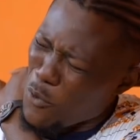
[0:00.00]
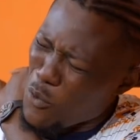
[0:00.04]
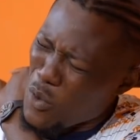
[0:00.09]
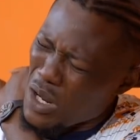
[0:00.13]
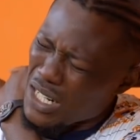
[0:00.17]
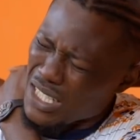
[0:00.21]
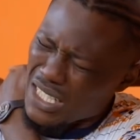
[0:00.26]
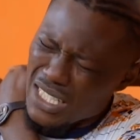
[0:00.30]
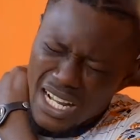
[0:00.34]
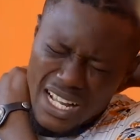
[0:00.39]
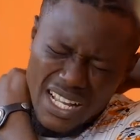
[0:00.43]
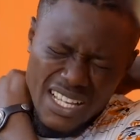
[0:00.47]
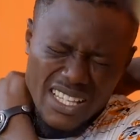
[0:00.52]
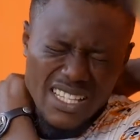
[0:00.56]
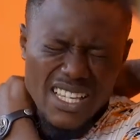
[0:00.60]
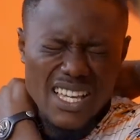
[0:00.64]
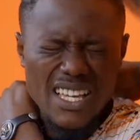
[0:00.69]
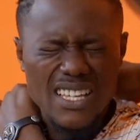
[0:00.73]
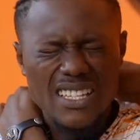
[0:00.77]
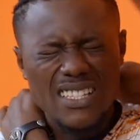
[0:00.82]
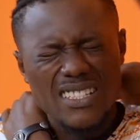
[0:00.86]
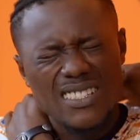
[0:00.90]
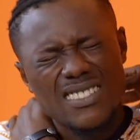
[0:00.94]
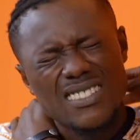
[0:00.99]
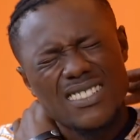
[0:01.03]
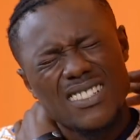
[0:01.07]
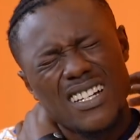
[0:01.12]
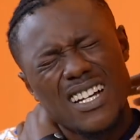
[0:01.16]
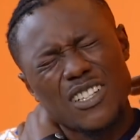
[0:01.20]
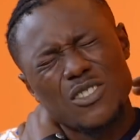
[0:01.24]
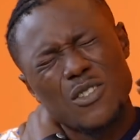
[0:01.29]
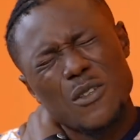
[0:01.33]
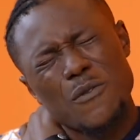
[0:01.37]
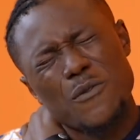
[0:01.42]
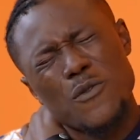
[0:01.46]
feel
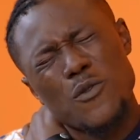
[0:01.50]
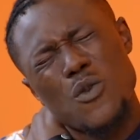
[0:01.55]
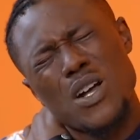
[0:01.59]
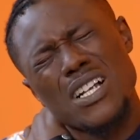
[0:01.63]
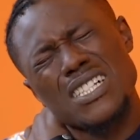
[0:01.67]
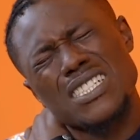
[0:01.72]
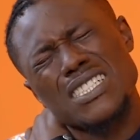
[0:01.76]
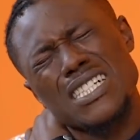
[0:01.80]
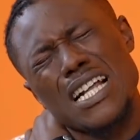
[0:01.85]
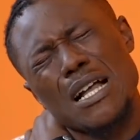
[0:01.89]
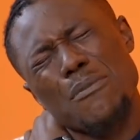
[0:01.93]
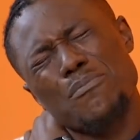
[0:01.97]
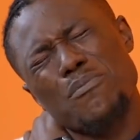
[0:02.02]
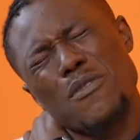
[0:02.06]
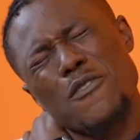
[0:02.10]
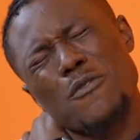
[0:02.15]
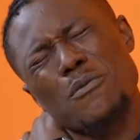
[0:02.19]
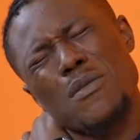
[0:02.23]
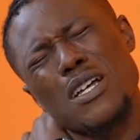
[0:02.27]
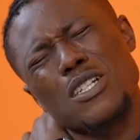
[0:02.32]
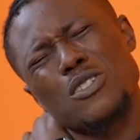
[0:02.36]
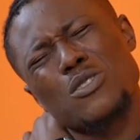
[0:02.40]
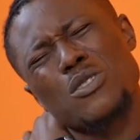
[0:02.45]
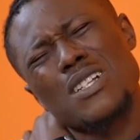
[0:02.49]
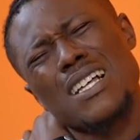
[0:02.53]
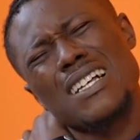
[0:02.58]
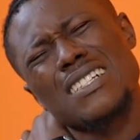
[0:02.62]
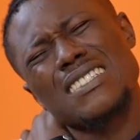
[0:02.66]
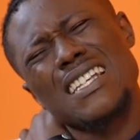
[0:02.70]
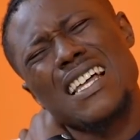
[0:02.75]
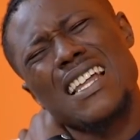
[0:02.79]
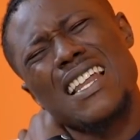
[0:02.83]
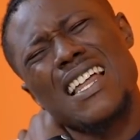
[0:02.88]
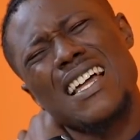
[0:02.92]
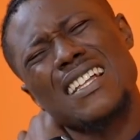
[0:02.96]
one sharp pain for my shoulder
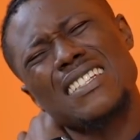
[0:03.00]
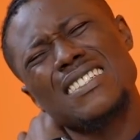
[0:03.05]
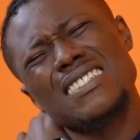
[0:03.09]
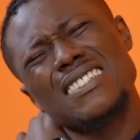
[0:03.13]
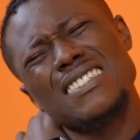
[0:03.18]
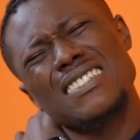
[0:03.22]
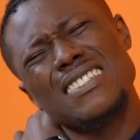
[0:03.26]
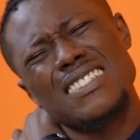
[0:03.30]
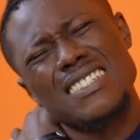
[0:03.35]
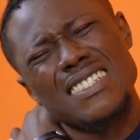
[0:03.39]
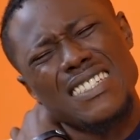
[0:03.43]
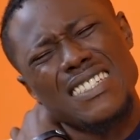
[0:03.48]
side like this.